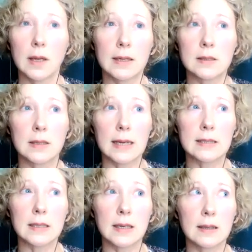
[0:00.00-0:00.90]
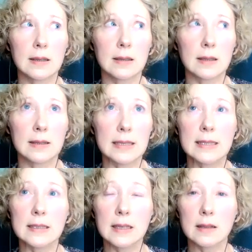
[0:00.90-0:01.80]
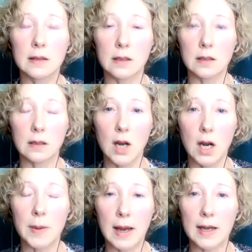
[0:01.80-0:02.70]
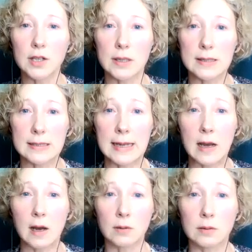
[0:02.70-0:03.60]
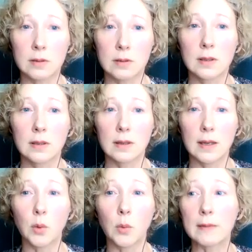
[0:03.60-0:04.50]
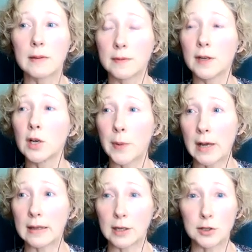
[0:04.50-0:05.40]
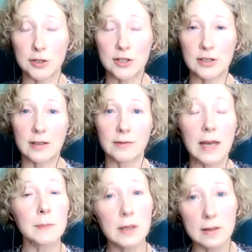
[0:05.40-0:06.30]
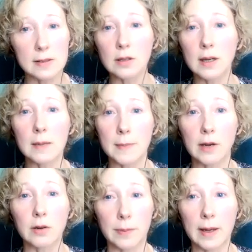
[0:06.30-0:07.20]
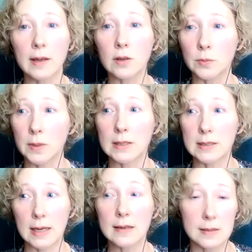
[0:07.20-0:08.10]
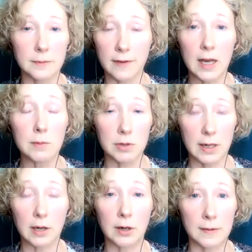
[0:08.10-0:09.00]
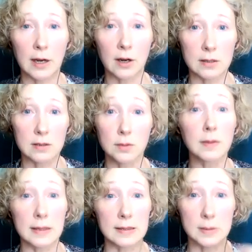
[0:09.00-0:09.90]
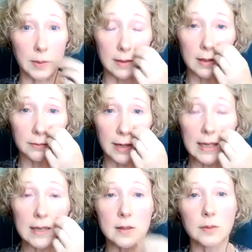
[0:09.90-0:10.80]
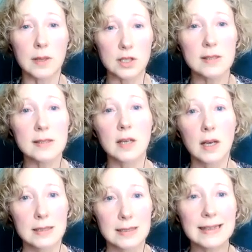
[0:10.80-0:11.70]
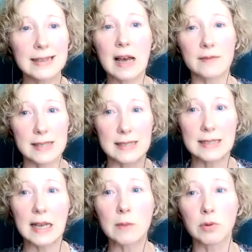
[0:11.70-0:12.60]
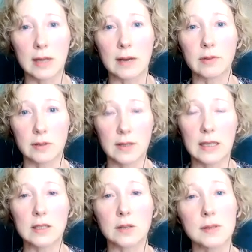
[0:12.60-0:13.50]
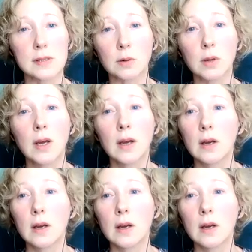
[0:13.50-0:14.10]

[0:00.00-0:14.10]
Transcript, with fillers: and and it, they didn't get their carbohydrates down in a way that their body understood, right? Because your gut microbiome can take some fiber here and there and do things with it, right? So they just didn't have a stable level of ketone. So